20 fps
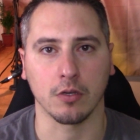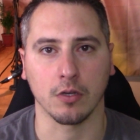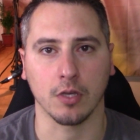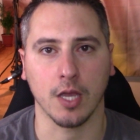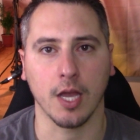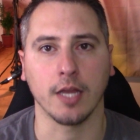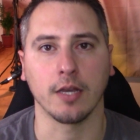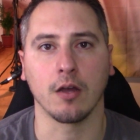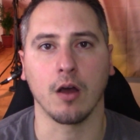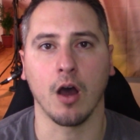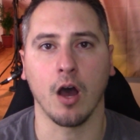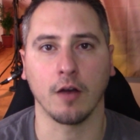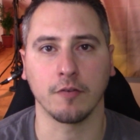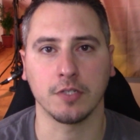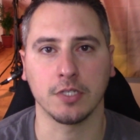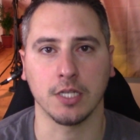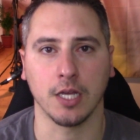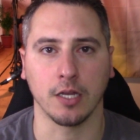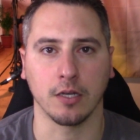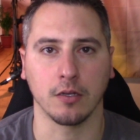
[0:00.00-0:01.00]
kind of
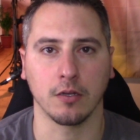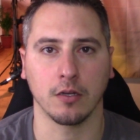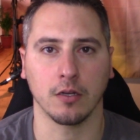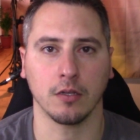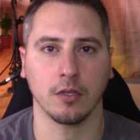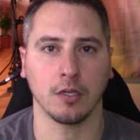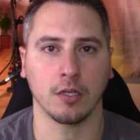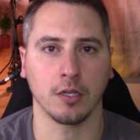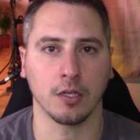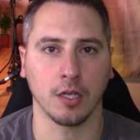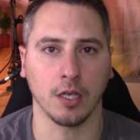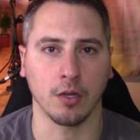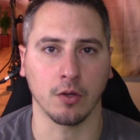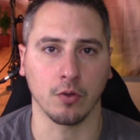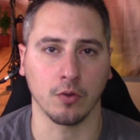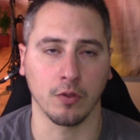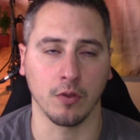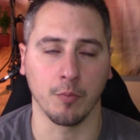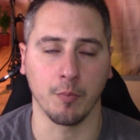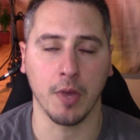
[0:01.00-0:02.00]
offset
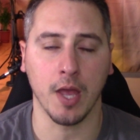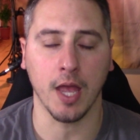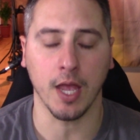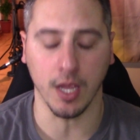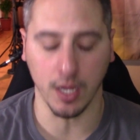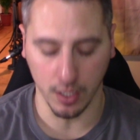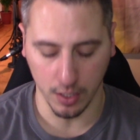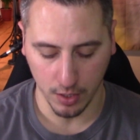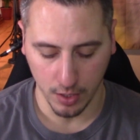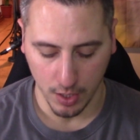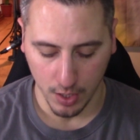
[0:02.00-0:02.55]
the pay?